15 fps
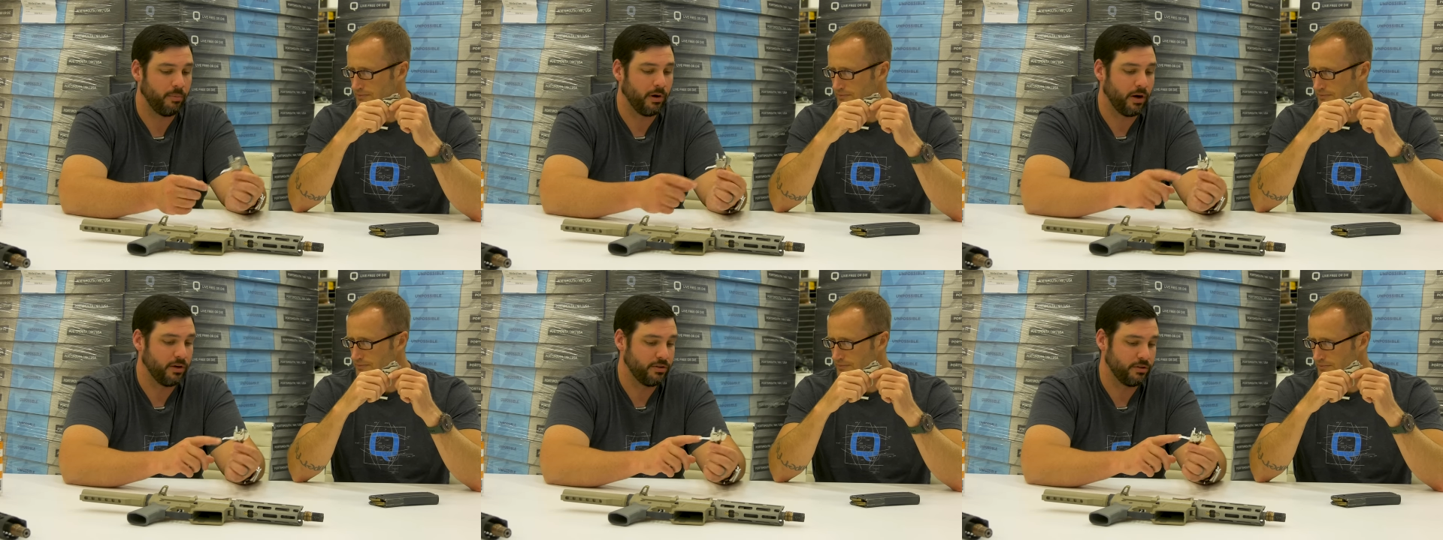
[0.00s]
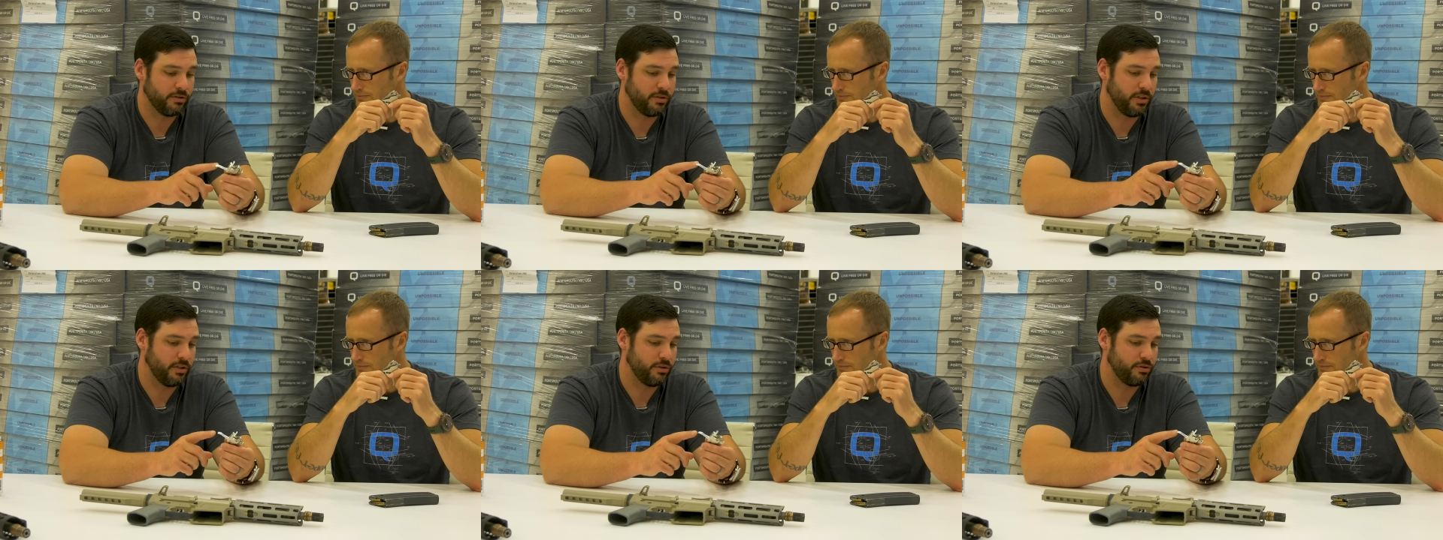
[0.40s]
Speaker 1: parts.
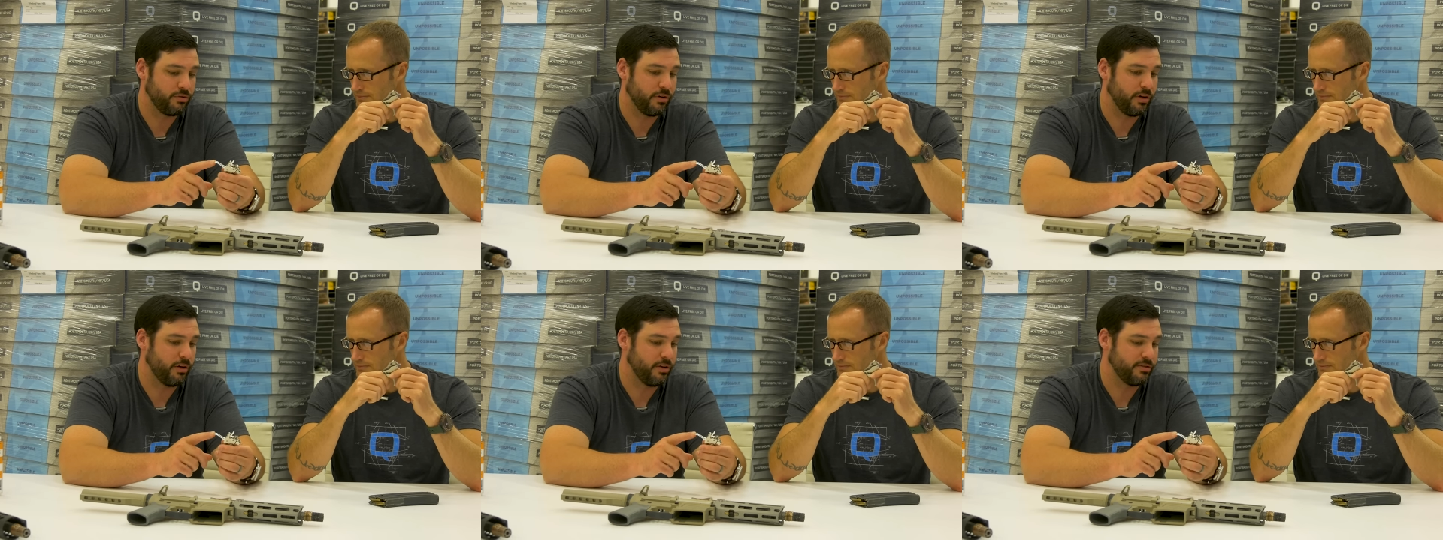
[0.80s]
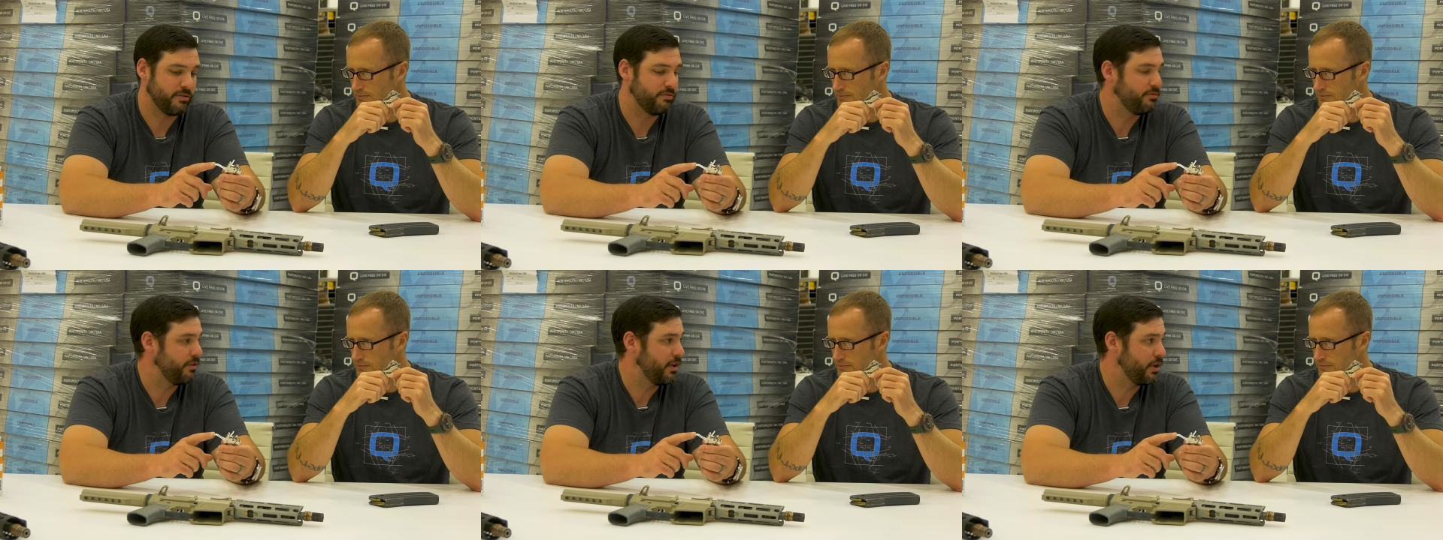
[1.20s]
You'll see this trigger
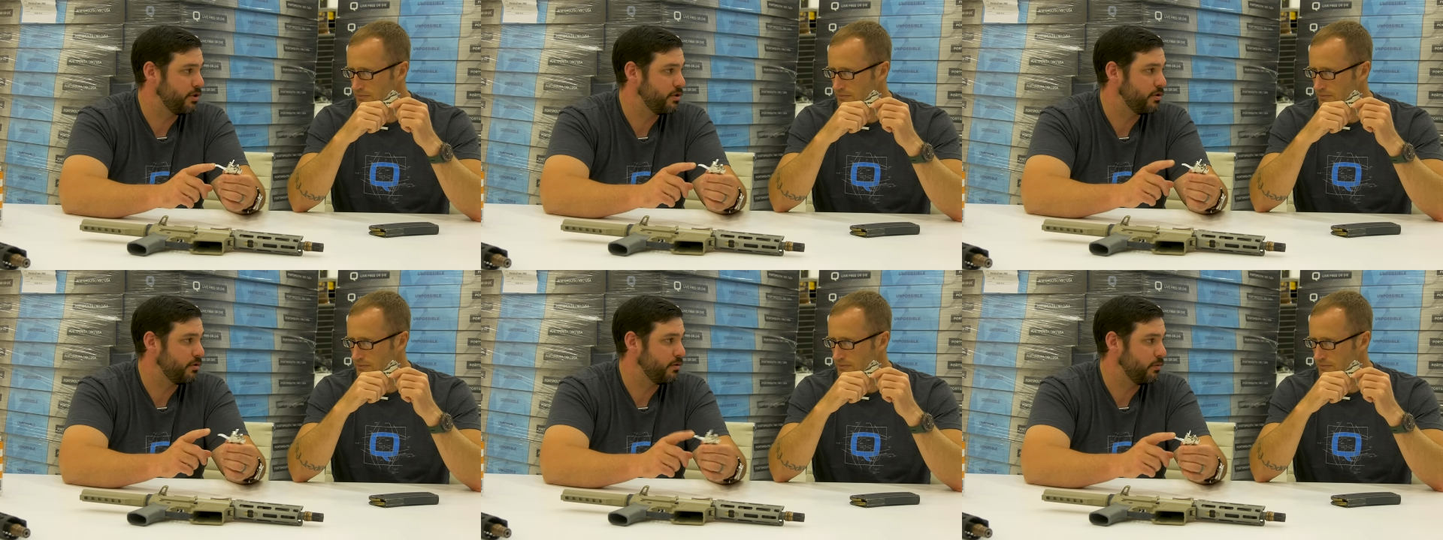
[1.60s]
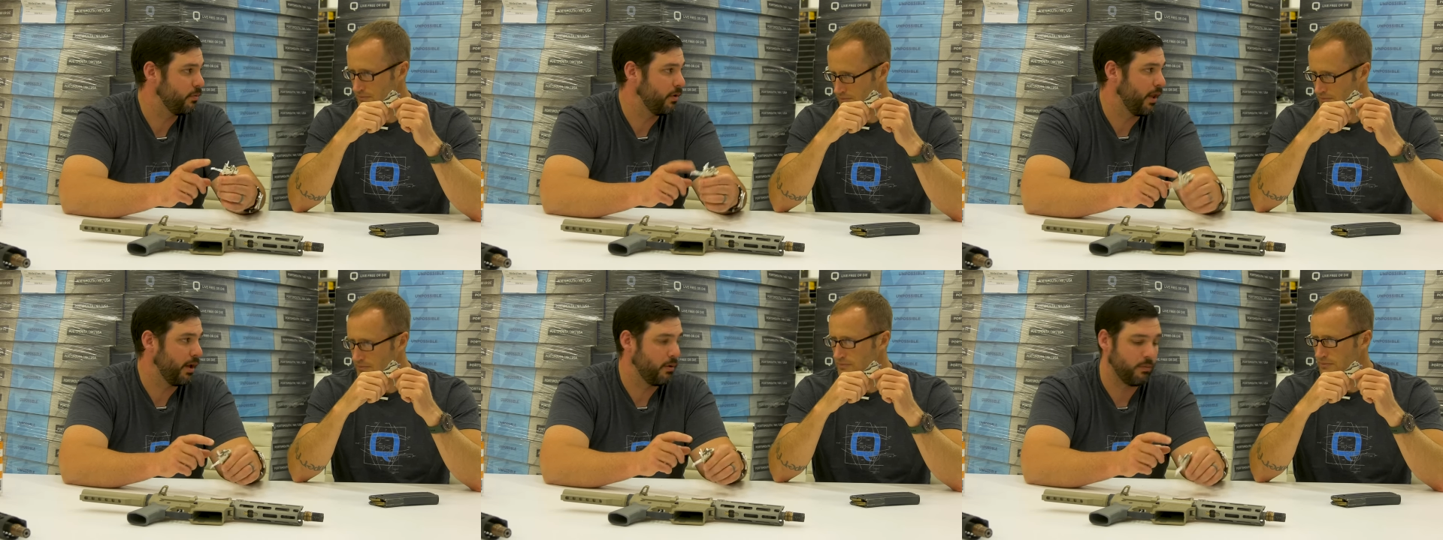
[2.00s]
isn't finished.
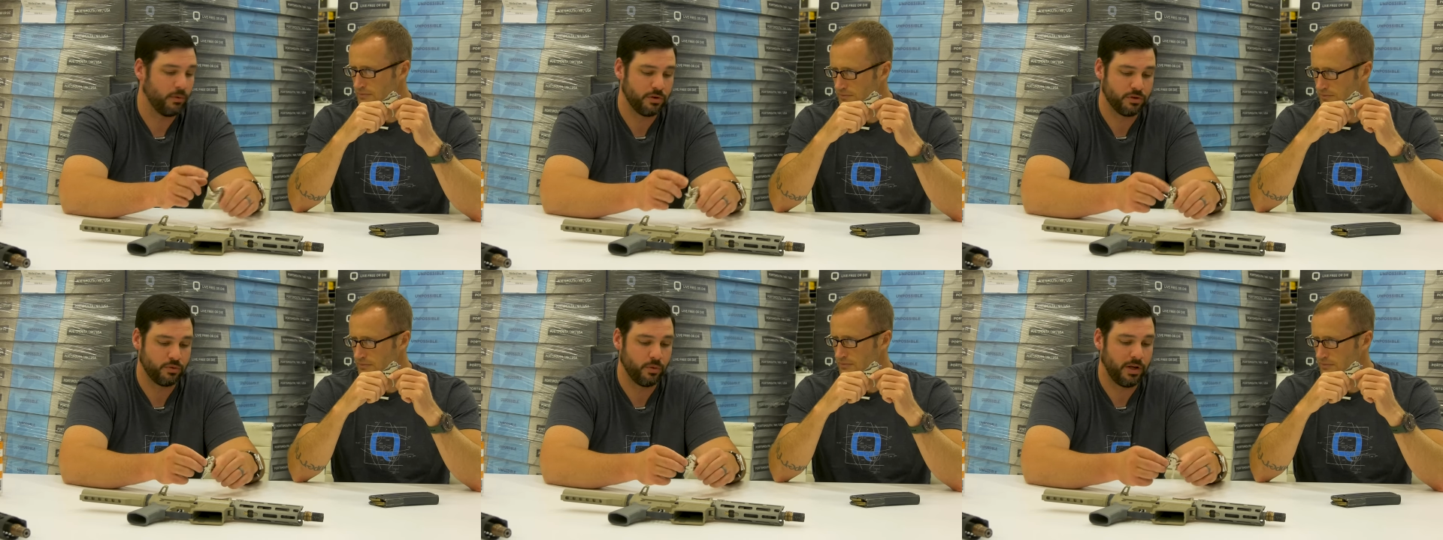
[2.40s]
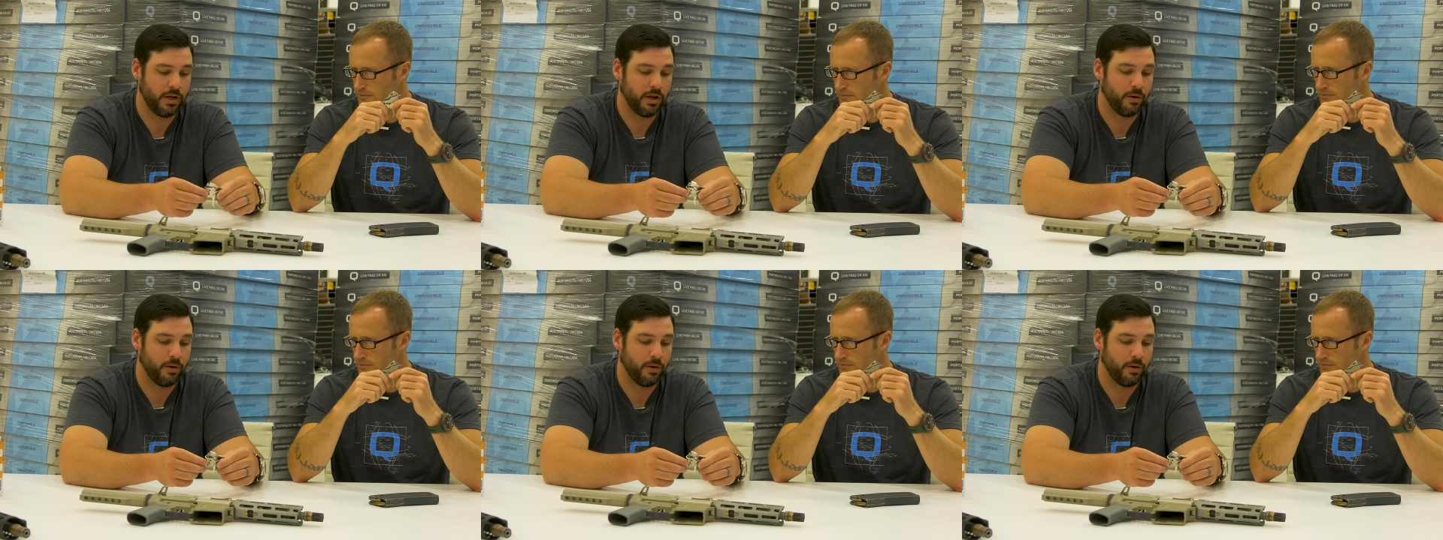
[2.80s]
We're like, we're just waiting